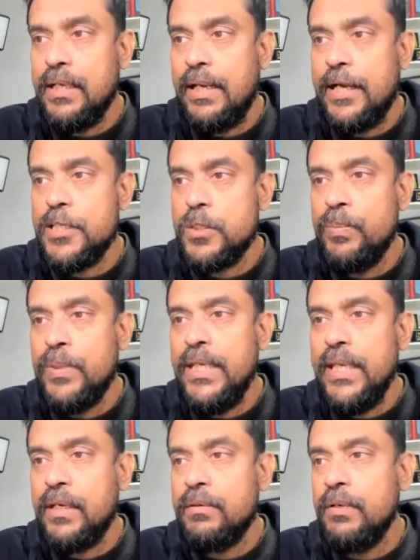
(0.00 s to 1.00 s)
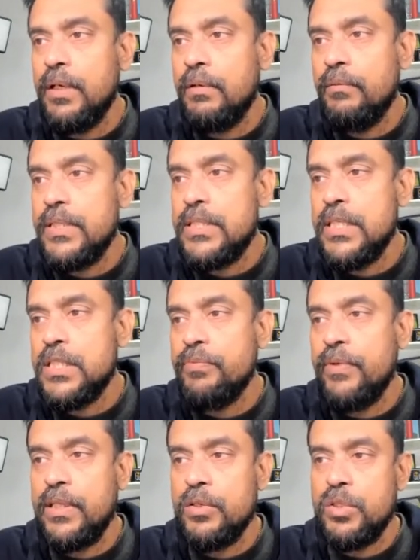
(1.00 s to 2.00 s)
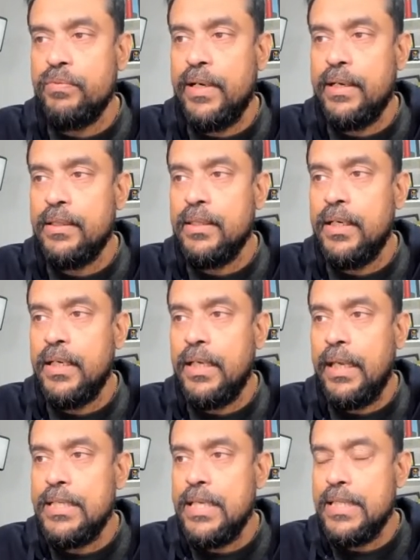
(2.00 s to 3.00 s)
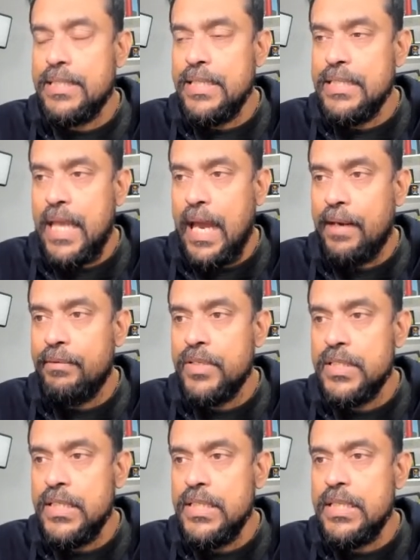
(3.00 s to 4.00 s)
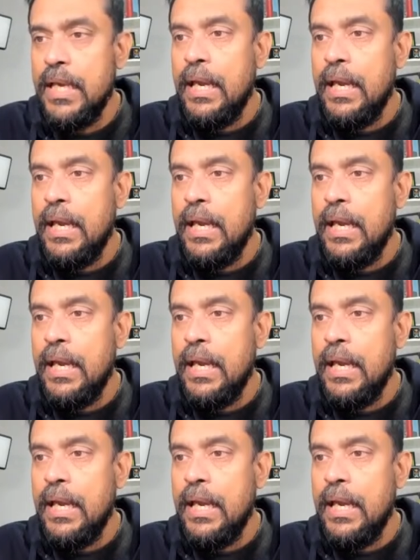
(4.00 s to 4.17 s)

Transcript: class B network with 65,536 addresses,